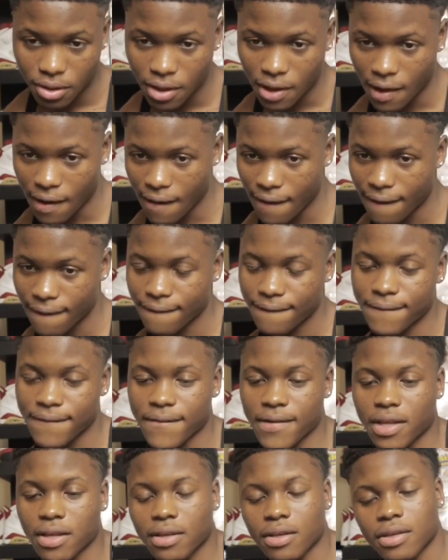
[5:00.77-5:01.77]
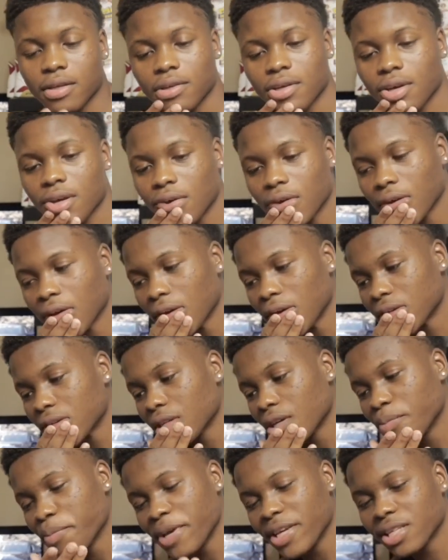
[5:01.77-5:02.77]
Nah.
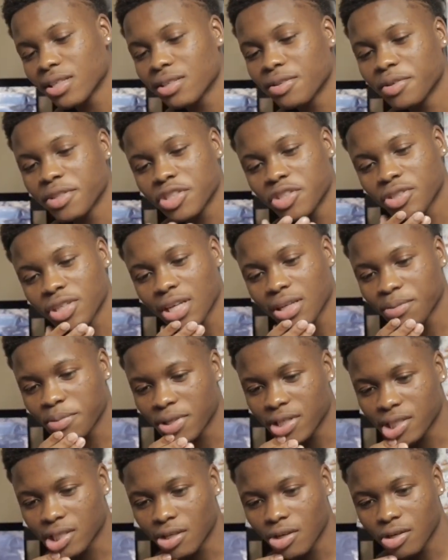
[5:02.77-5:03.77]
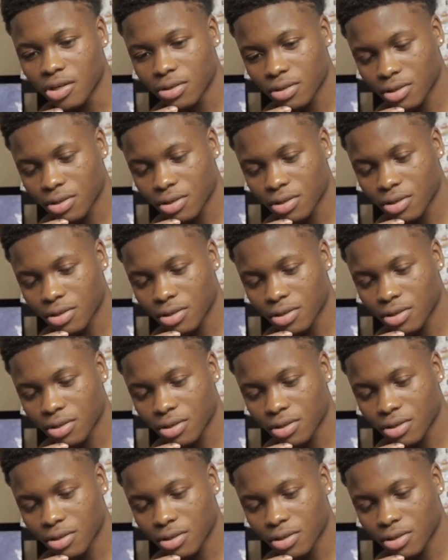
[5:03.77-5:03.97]
So basically what you telling me is no?